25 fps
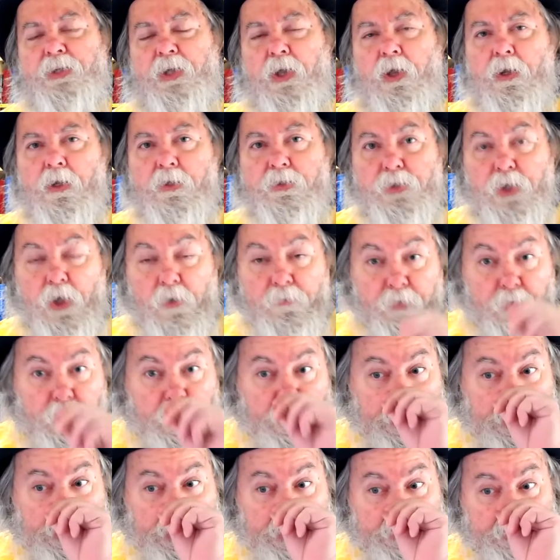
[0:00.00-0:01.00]

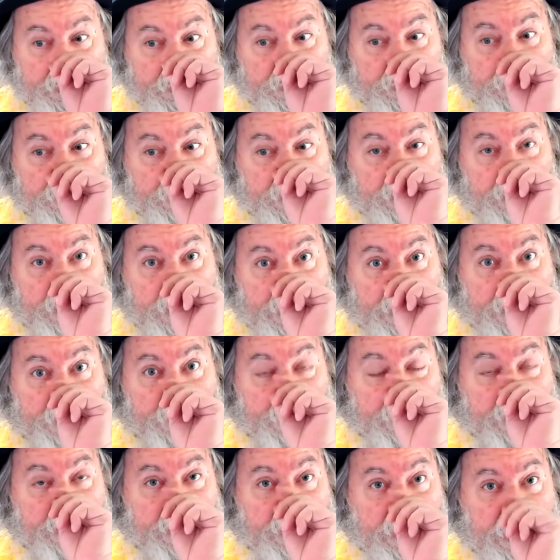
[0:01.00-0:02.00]
sulfuric acid is a
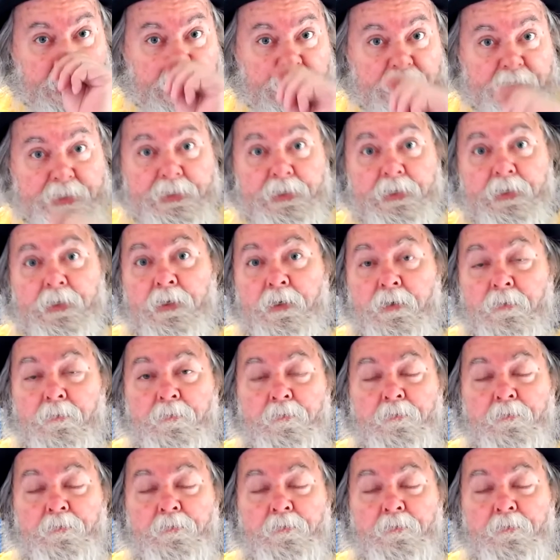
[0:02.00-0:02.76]
dehydrating acid.